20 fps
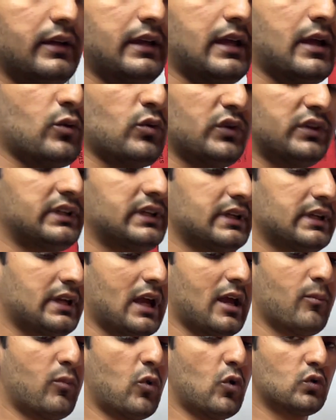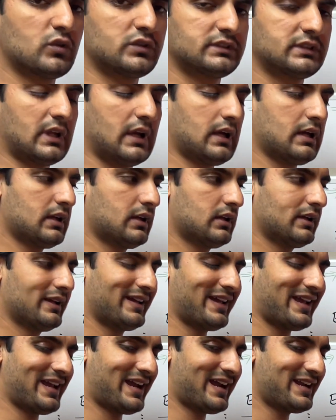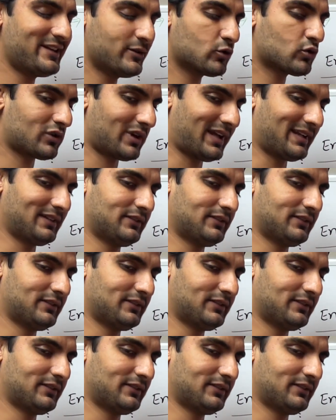everything about the endocrine